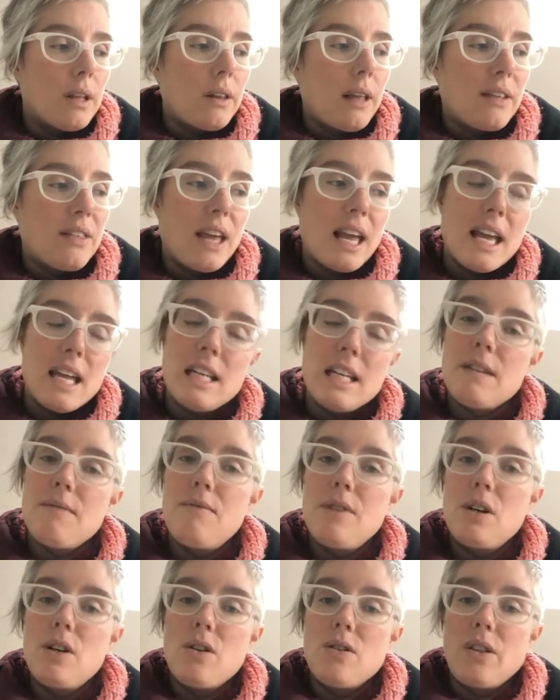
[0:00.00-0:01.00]
like the
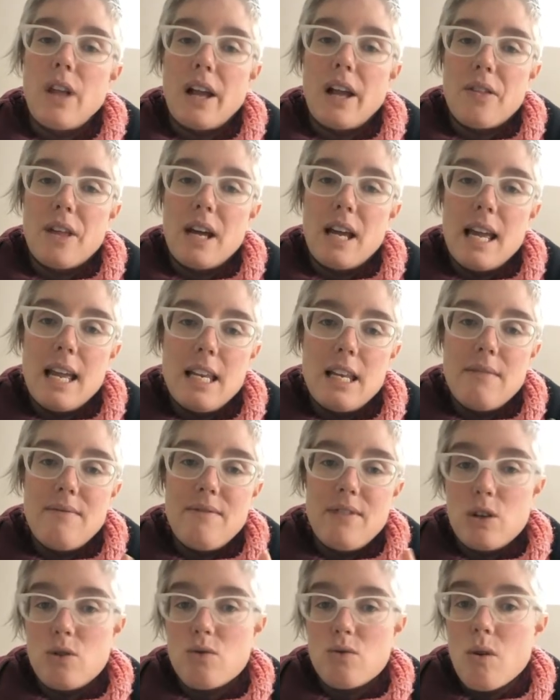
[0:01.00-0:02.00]

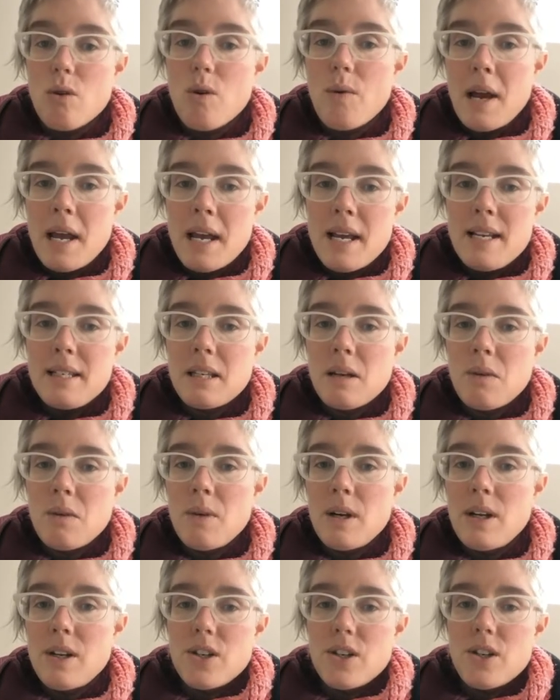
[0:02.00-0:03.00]
individual ways in
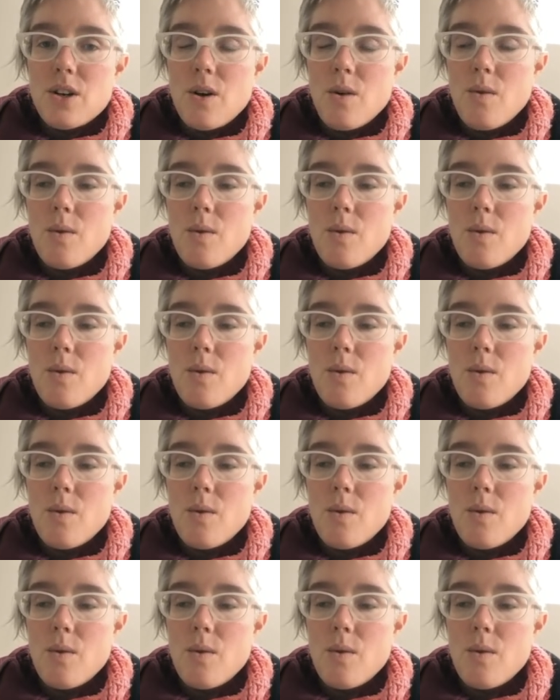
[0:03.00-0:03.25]
which